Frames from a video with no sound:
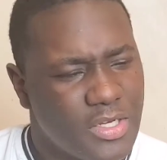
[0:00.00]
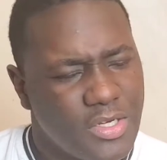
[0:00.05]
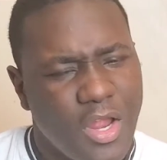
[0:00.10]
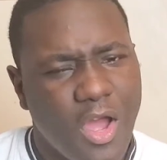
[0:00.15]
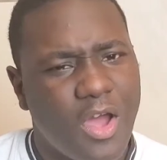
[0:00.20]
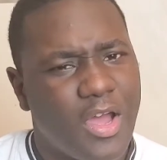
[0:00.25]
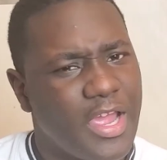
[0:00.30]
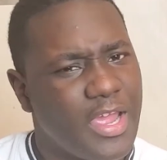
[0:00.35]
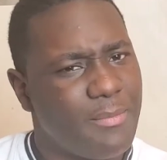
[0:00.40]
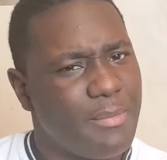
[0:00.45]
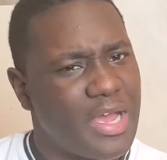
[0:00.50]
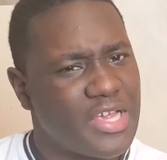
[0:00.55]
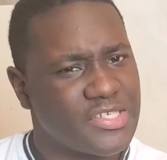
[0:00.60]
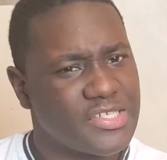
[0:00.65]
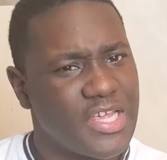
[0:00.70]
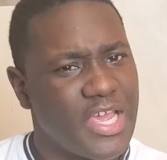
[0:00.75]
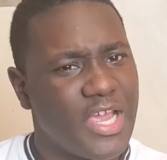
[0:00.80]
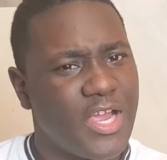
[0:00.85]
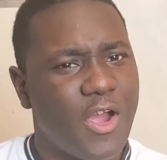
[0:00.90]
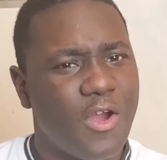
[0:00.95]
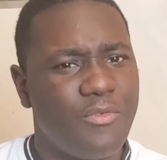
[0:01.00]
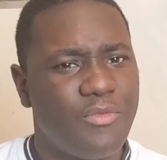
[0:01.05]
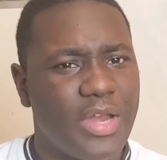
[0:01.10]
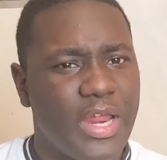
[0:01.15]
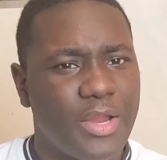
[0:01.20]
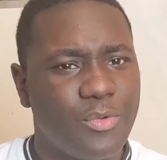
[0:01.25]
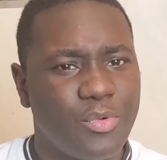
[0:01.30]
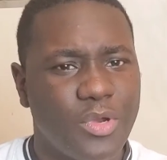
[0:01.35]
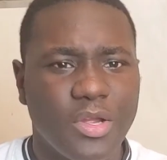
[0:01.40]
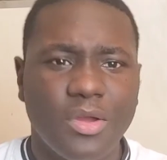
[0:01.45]
No, am I saying COVID
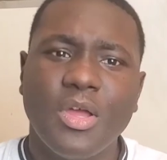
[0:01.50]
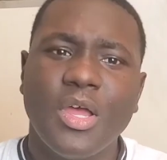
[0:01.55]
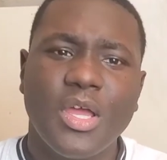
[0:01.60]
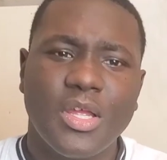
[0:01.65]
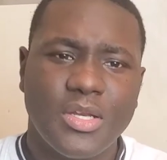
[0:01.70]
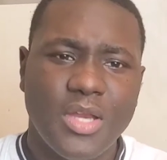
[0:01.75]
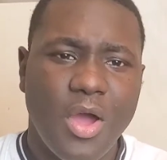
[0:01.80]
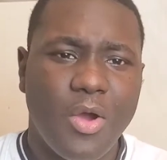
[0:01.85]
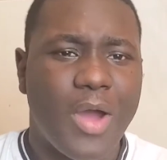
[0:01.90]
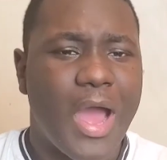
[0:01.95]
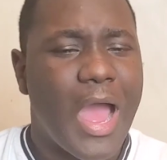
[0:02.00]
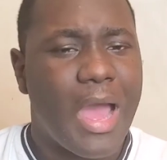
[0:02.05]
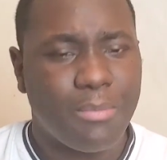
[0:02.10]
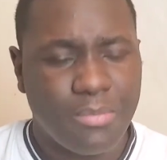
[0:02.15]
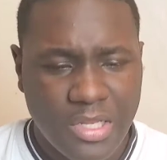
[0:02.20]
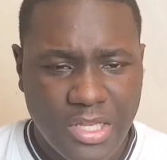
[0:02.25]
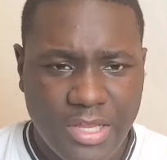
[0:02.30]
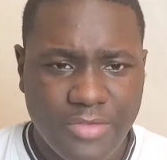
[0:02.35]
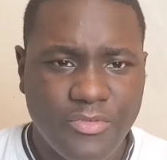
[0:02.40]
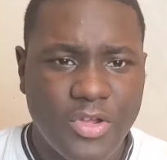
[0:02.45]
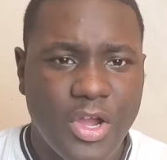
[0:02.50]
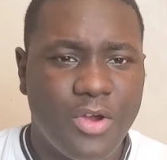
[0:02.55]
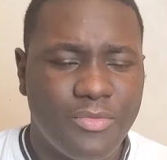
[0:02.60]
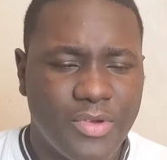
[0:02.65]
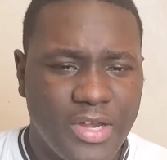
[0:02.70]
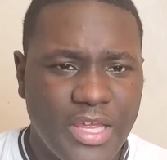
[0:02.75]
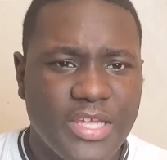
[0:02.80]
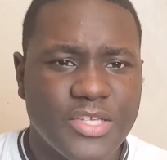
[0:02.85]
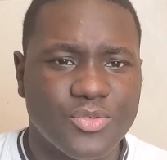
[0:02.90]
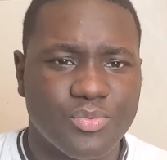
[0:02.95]
ain't real? No, I believe COVID
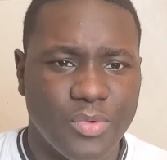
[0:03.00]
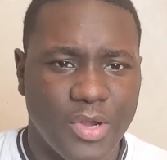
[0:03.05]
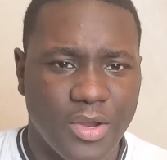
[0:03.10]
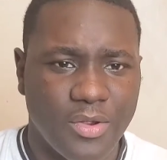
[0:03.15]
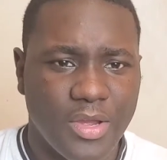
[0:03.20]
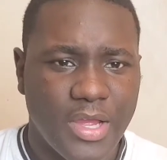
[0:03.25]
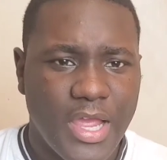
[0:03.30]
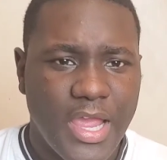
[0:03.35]
is real.